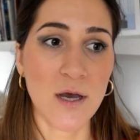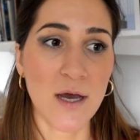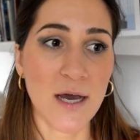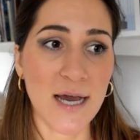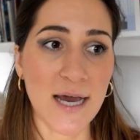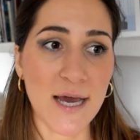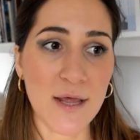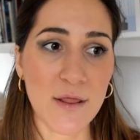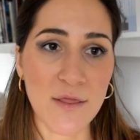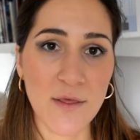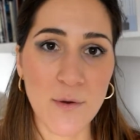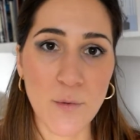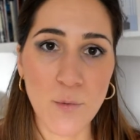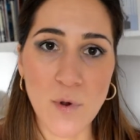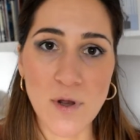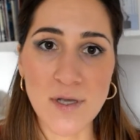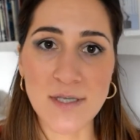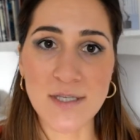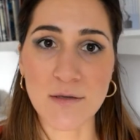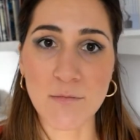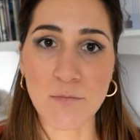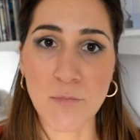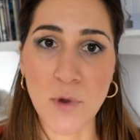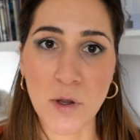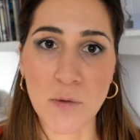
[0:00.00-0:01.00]
And there
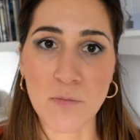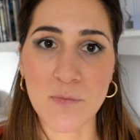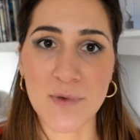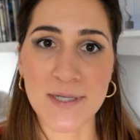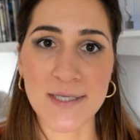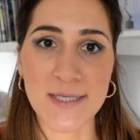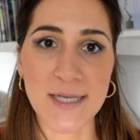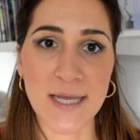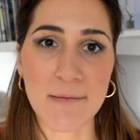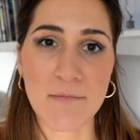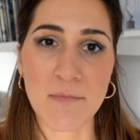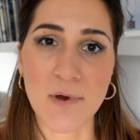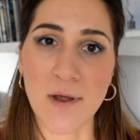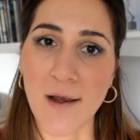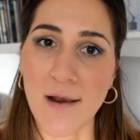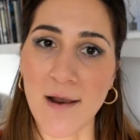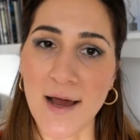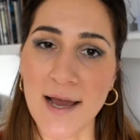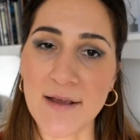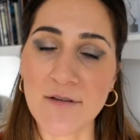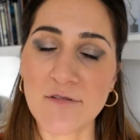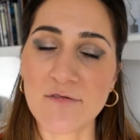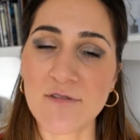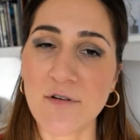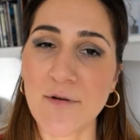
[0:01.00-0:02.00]
was a moment in my
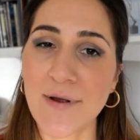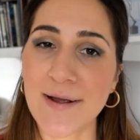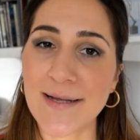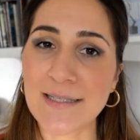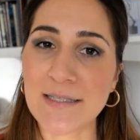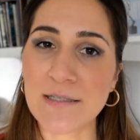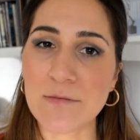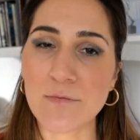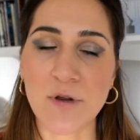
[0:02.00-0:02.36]
life around